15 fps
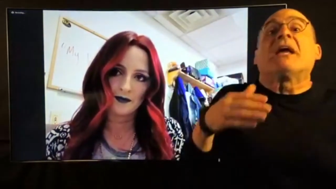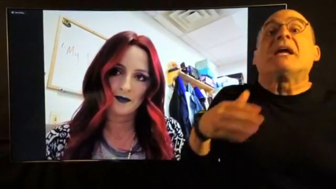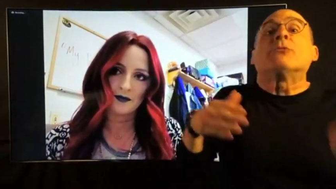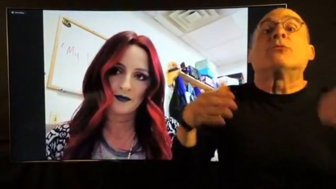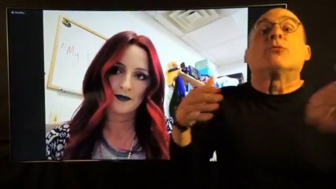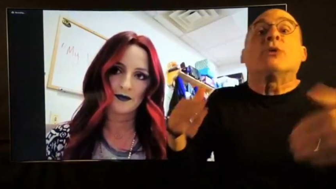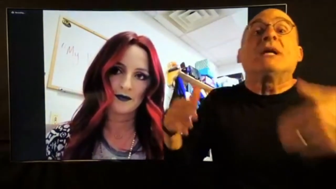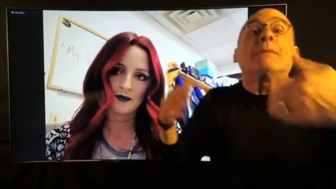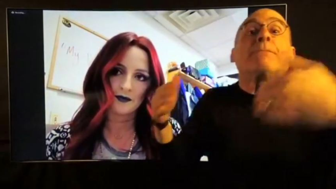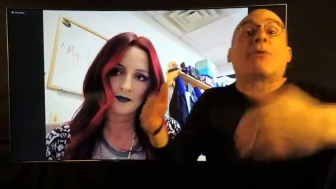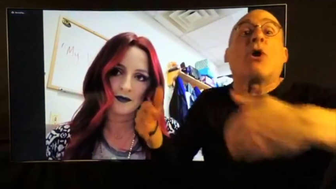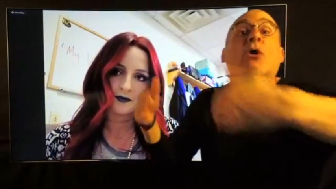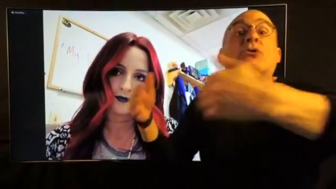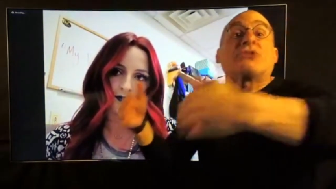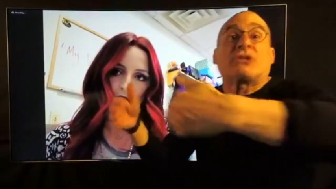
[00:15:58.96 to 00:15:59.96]

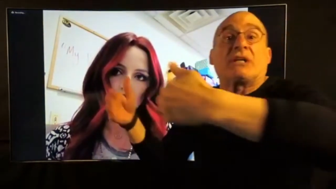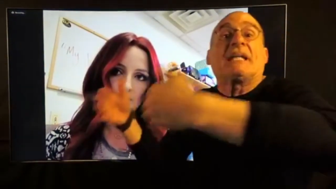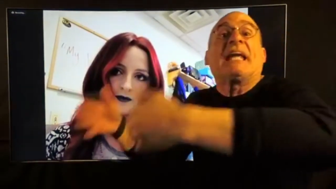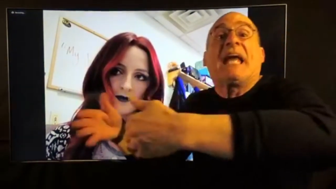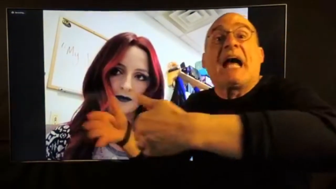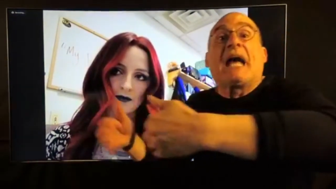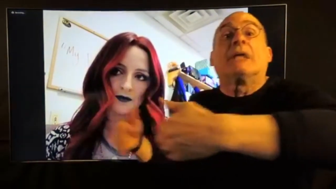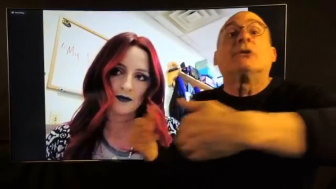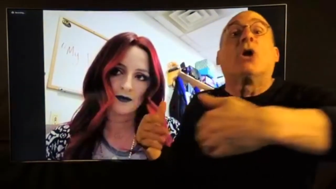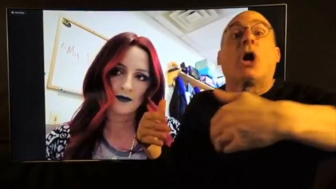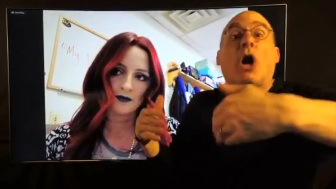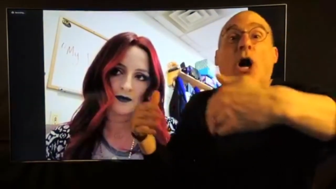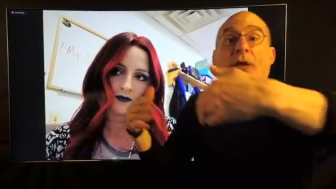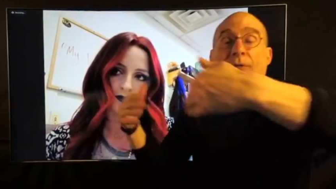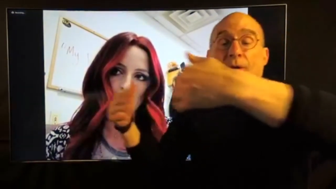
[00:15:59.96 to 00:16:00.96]
Speaker 1: repost again on
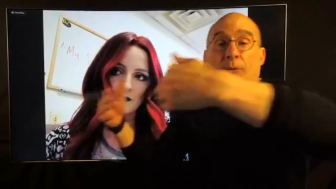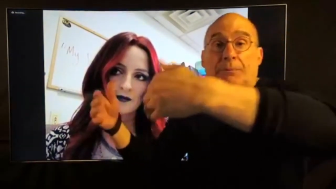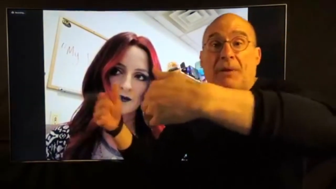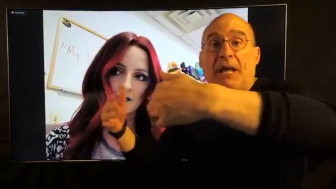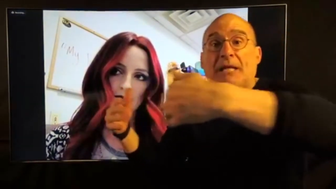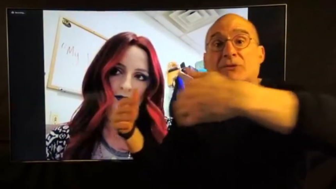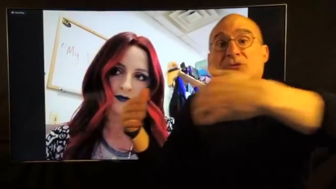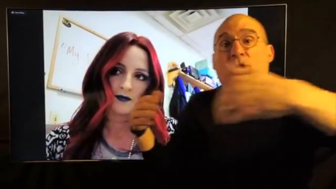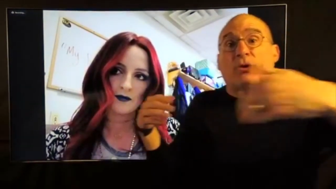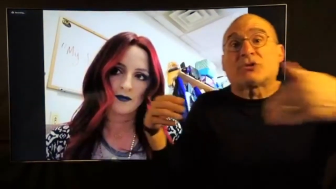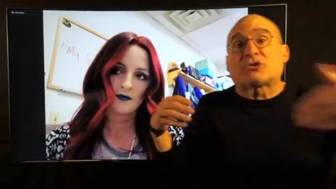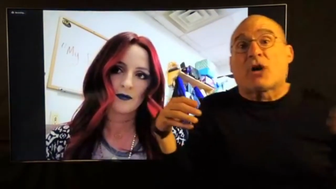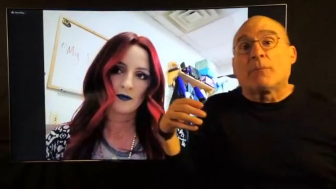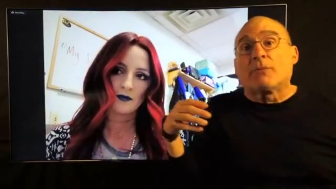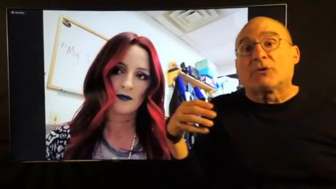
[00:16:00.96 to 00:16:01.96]
their page. So it's
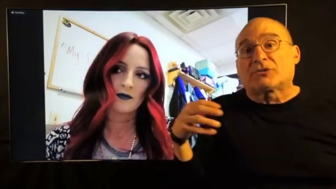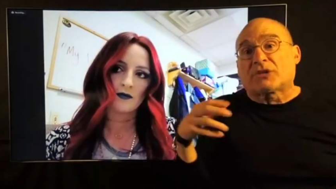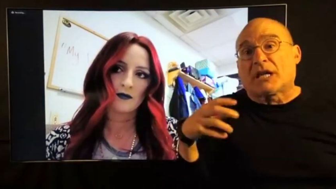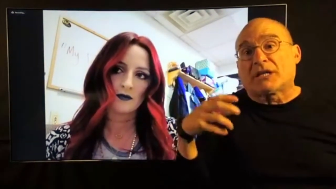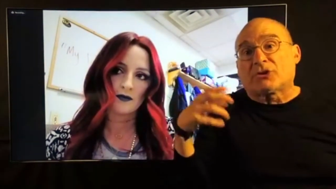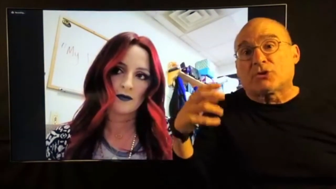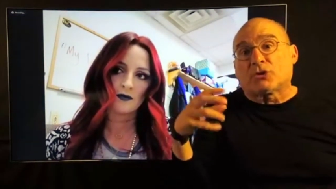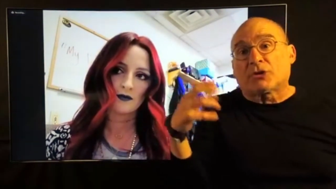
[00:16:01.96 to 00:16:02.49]
almost like you're